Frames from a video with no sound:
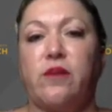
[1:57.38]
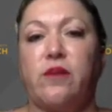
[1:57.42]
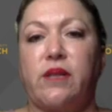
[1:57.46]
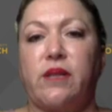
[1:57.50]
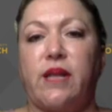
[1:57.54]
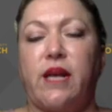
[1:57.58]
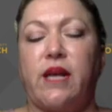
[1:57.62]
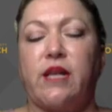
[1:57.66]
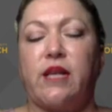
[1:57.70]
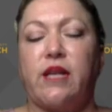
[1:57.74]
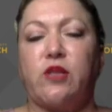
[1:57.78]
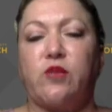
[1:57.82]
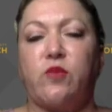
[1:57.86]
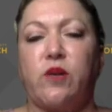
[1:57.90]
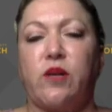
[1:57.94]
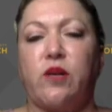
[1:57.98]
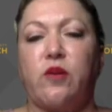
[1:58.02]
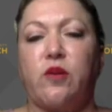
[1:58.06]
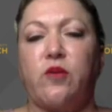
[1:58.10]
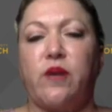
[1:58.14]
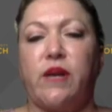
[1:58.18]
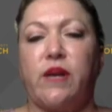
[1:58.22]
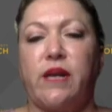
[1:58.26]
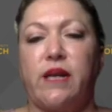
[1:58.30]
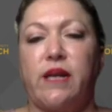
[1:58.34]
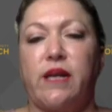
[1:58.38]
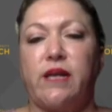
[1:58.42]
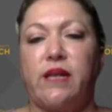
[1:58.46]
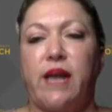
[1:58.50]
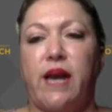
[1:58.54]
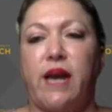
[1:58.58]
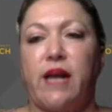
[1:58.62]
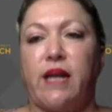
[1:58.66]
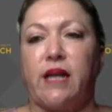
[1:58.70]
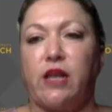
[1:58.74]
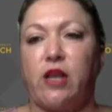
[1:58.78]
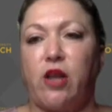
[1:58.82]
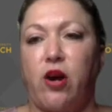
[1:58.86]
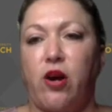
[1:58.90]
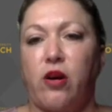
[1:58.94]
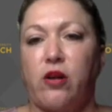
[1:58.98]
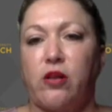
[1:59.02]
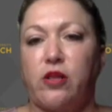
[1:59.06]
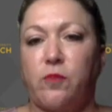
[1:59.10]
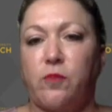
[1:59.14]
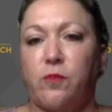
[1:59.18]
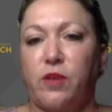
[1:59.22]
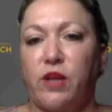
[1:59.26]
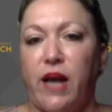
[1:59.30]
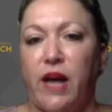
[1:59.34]
And that's what created that
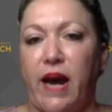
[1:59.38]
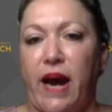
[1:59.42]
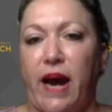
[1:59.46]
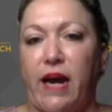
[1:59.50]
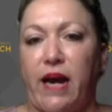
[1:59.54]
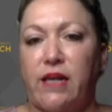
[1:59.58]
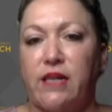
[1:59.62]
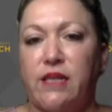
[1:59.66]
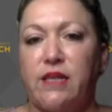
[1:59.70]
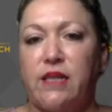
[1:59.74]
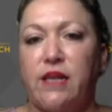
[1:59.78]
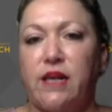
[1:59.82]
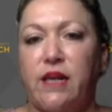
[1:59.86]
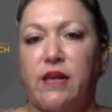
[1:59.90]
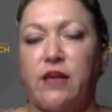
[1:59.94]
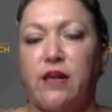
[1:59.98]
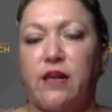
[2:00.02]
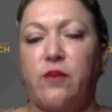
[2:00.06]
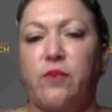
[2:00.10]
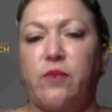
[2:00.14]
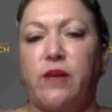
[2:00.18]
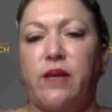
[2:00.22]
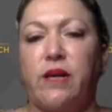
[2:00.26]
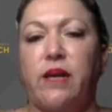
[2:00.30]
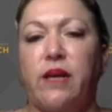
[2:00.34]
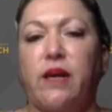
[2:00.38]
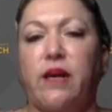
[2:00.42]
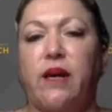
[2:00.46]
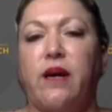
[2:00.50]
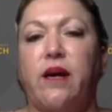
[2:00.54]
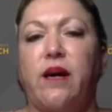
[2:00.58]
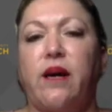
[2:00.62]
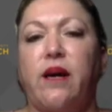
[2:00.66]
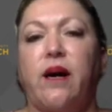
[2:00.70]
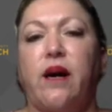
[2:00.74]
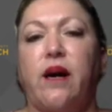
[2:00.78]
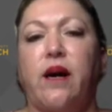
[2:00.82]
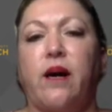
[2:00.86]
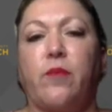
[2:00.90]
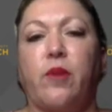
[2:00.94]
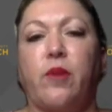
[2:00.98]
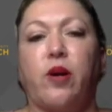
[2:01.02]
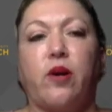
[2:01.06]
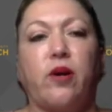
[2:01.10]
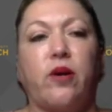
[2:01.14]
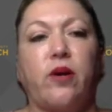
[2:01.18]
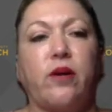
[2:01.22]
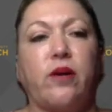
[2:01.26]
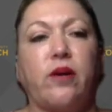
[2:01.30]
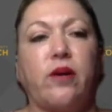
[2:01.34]
large blast that could be um, heard